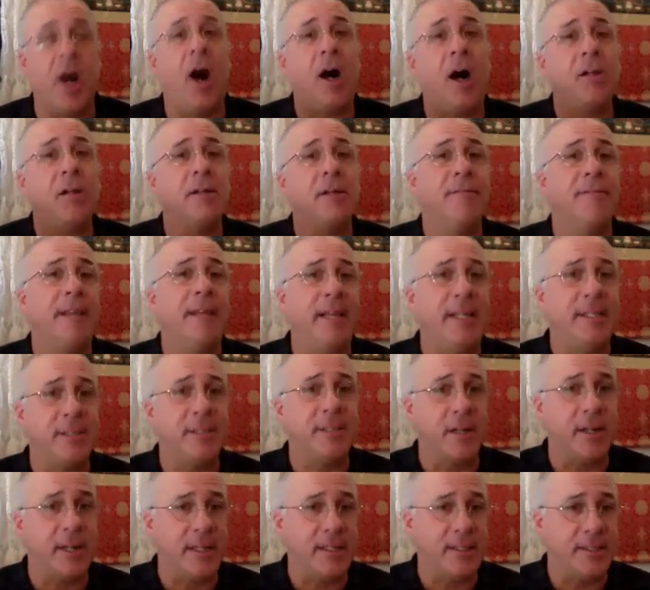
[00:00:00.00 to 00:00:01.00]
All of these
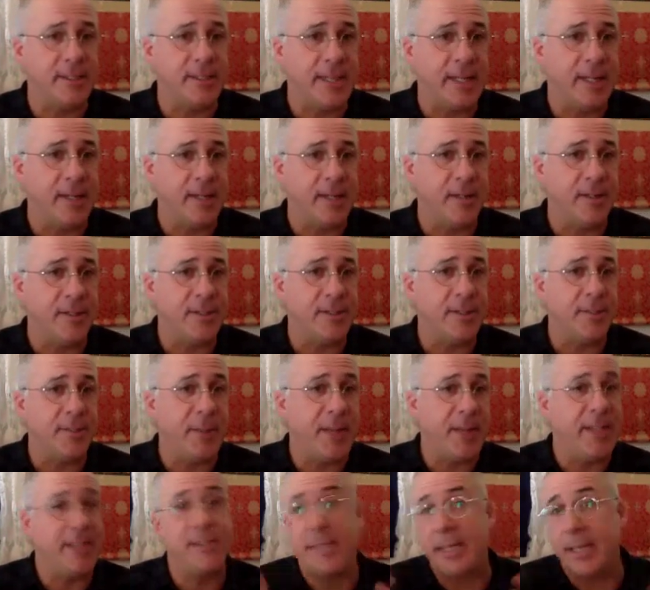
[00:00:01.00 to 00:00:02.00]
are concealers.
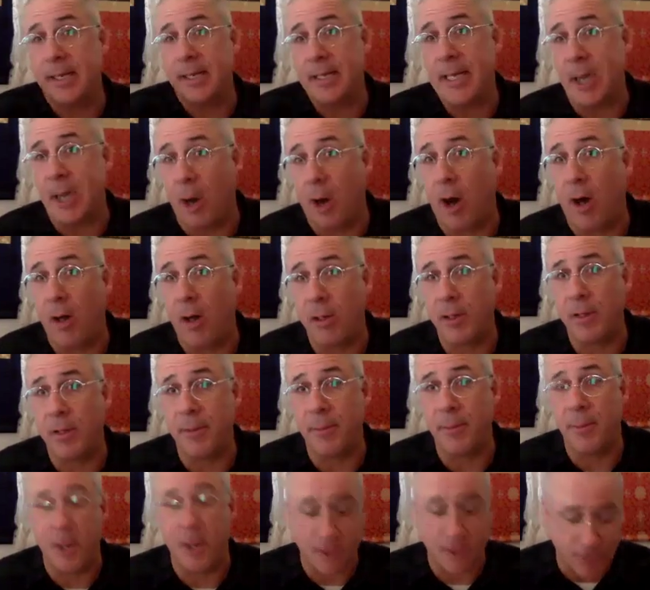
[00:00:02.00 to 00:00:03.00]
Basically, all of
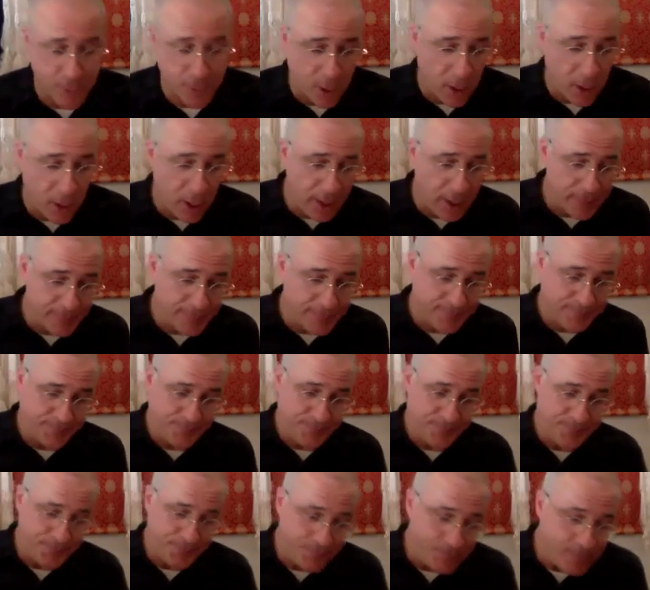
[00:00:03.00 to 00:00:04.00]
them are wrong.
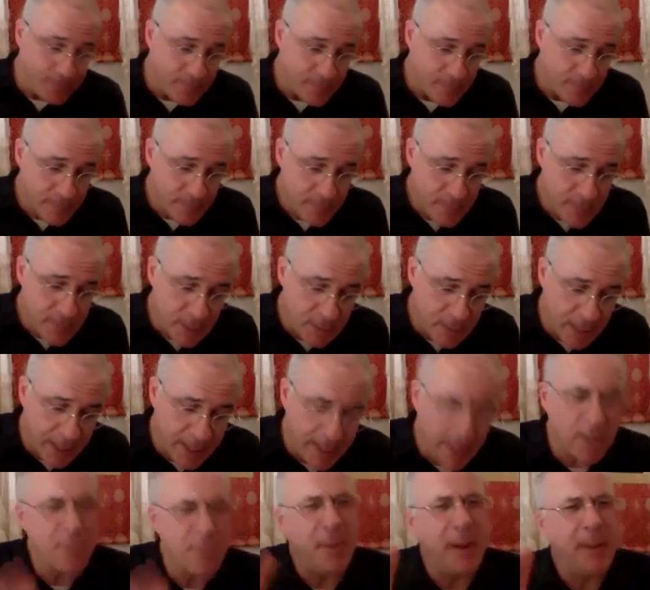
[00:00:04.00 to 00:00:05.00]

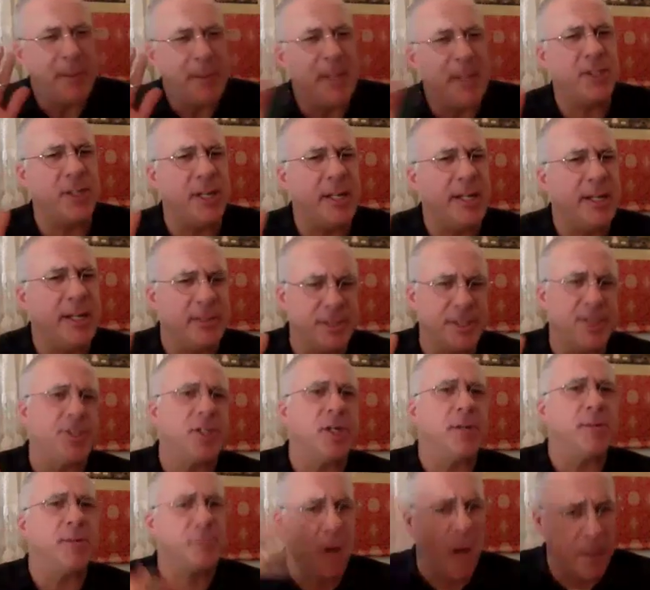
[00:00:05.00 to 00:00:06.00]
Right? Maybe I should use the
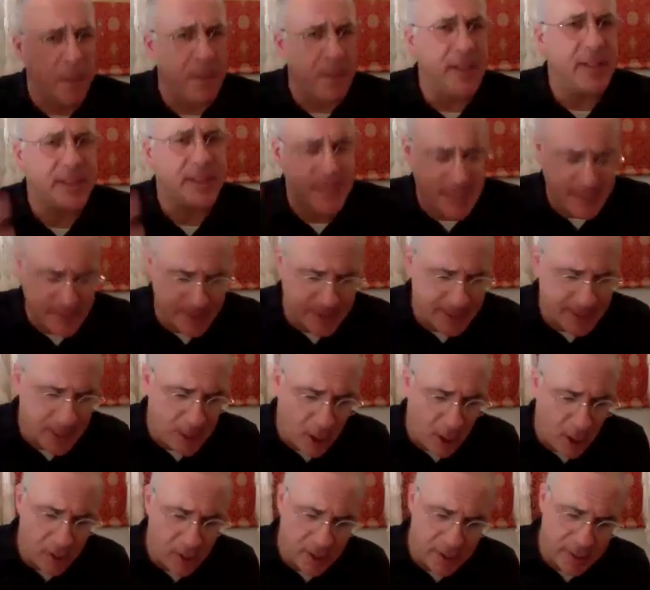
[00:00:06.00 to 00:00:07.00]
term wrong, but in the sense that
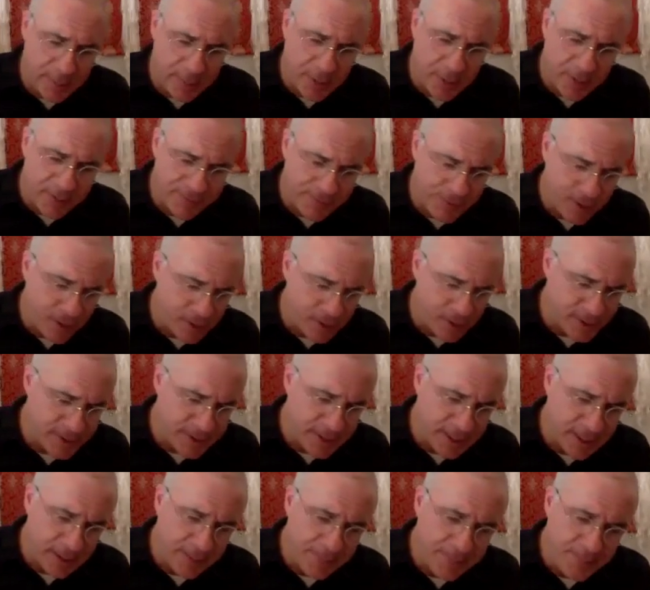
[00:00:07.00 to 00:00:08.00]
all of them are false
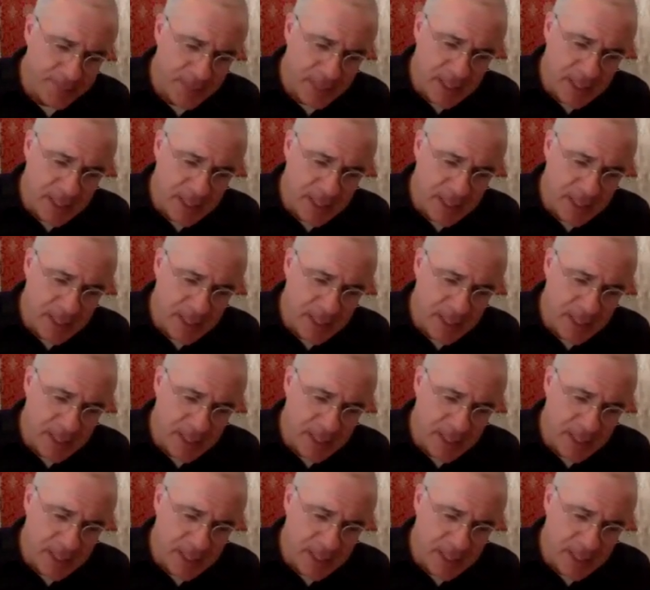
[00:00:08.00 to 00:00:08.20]
there.